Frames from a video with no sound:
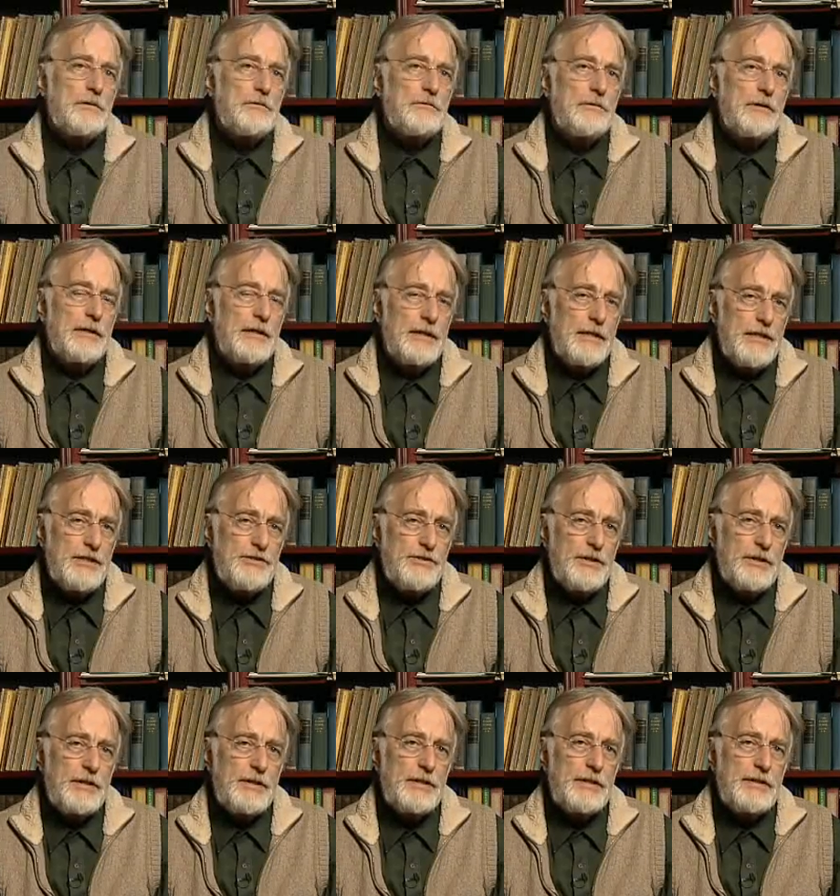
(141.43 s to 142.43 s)

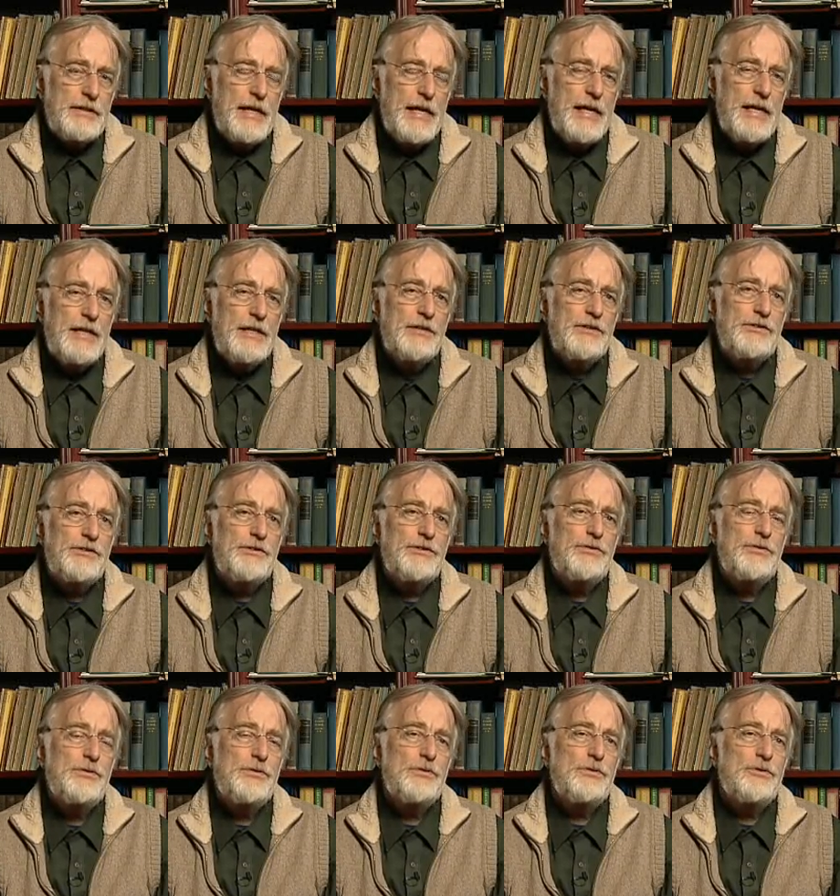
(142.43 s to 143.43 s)
Religion tends
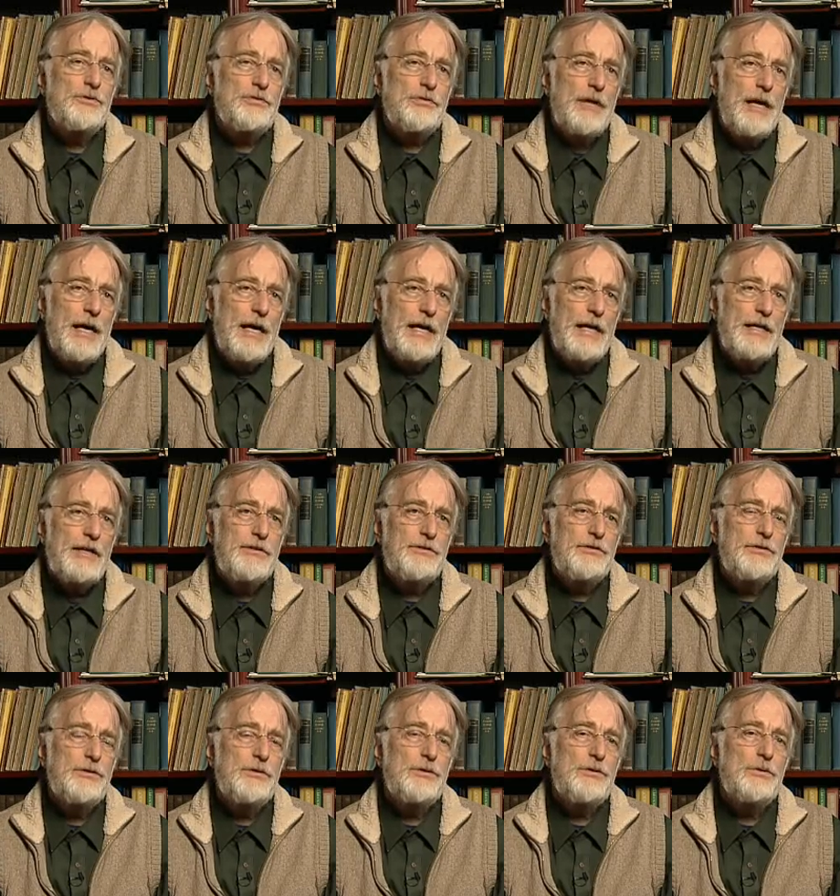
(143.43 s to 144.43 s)
to try
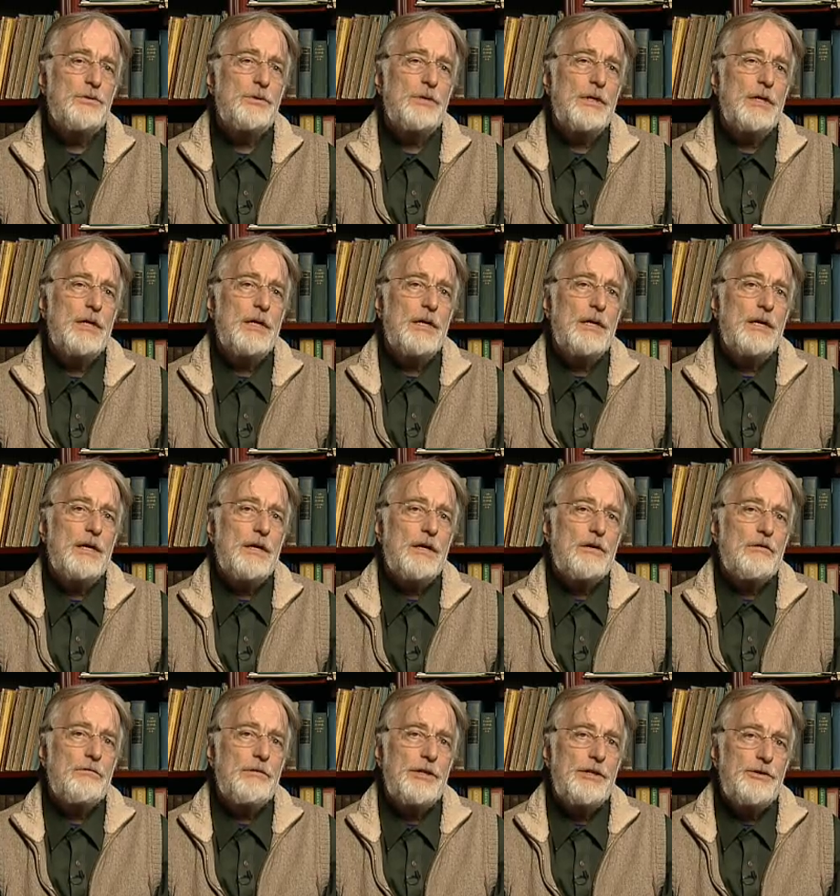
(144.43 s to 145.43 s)
to
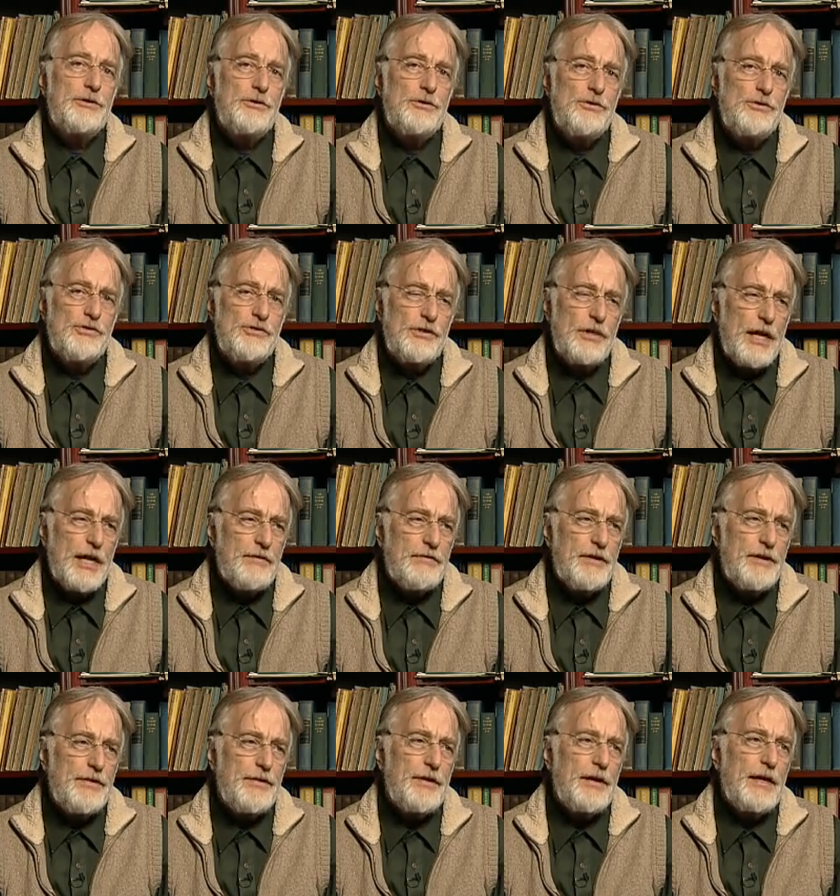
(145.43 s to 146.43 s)
reduce
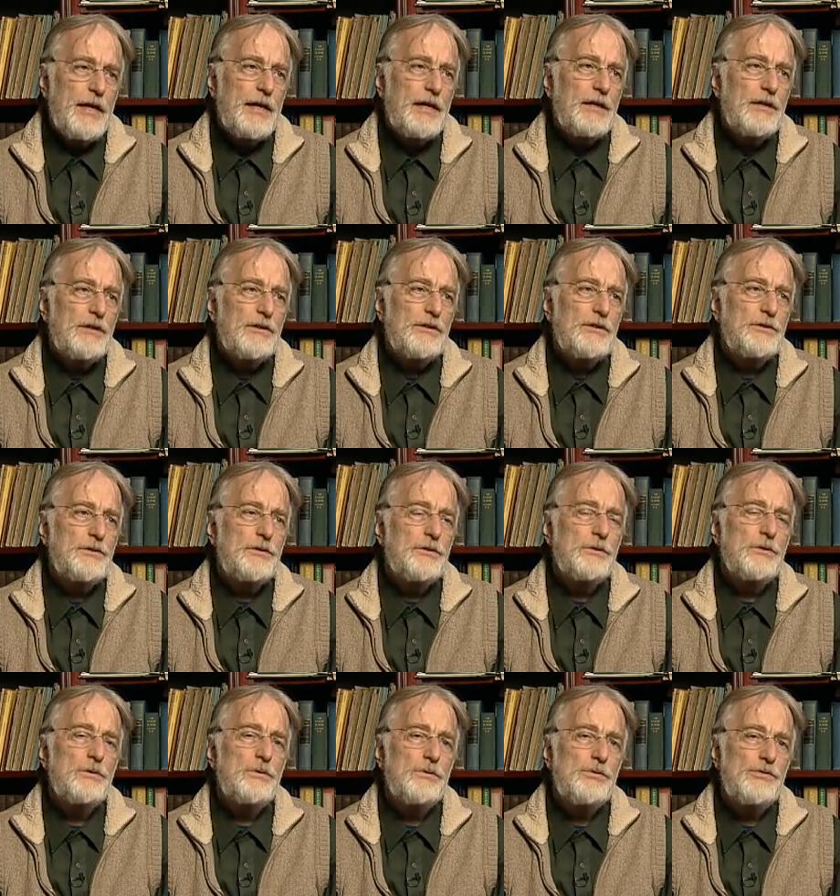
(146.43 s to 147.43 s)
everything
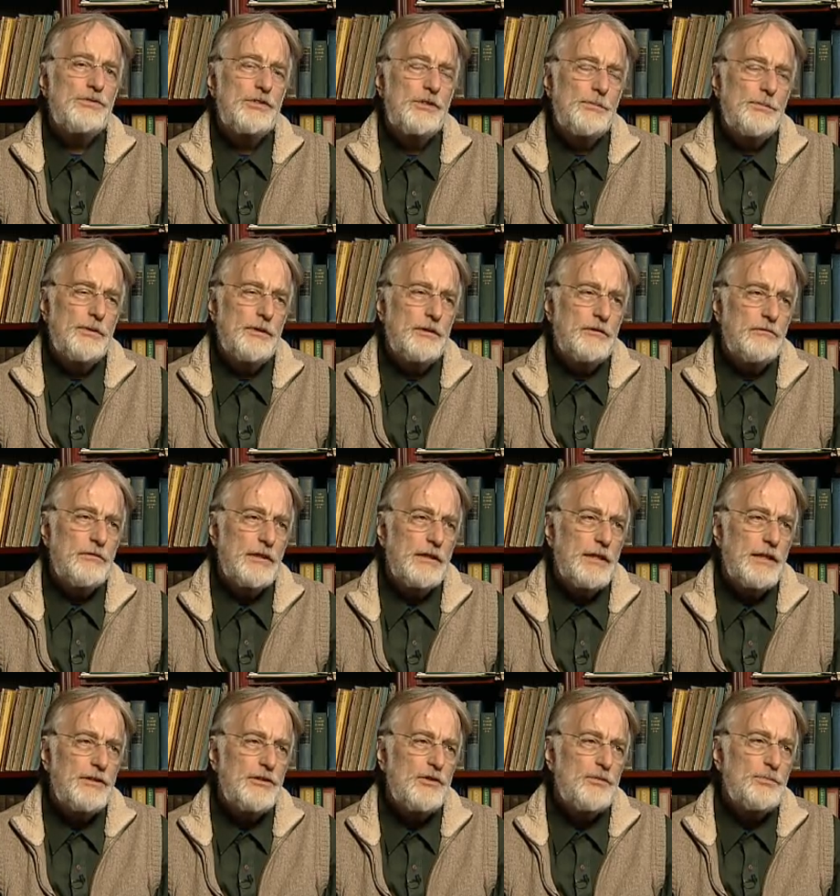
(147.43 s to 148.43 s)
to simple
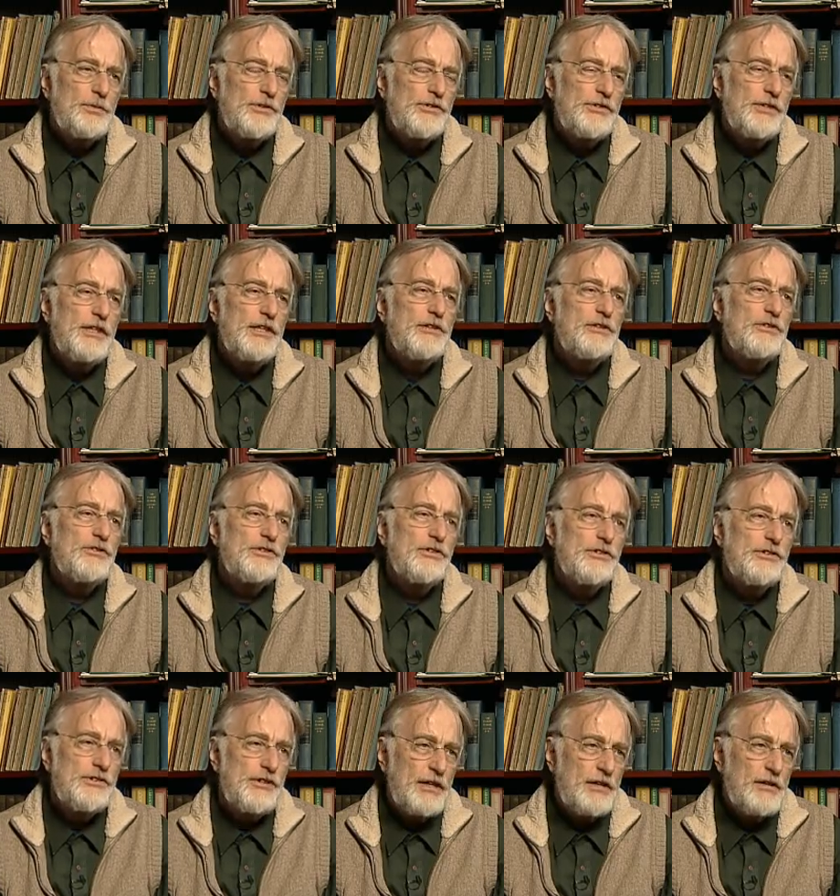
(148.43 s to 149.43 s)
religious procedures
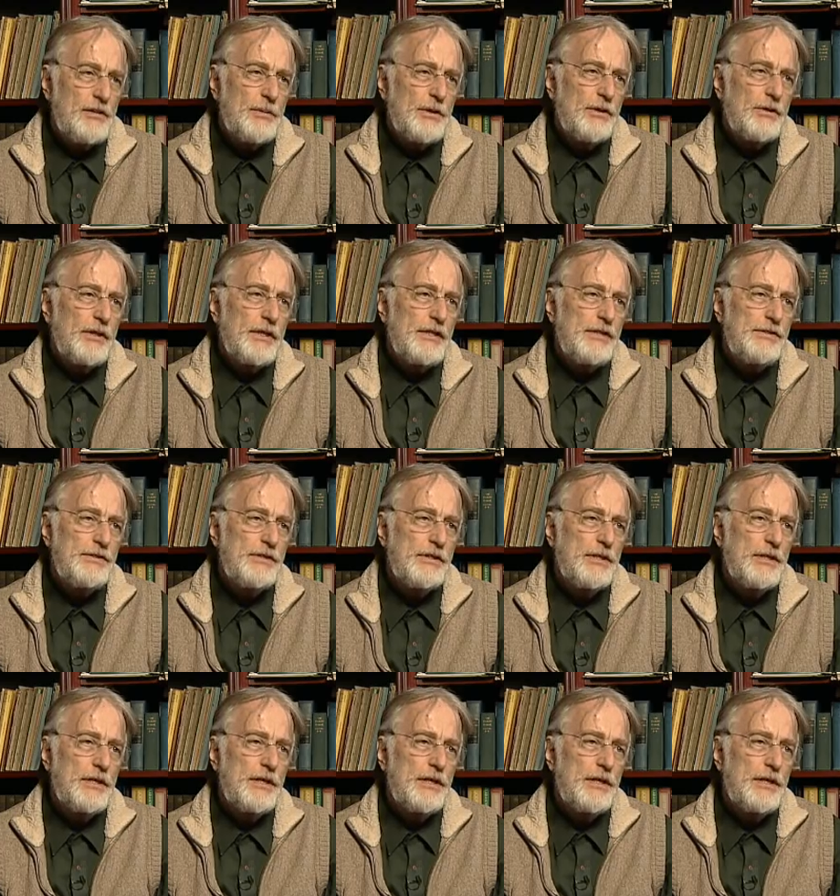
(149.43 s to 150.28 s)
and ceremonies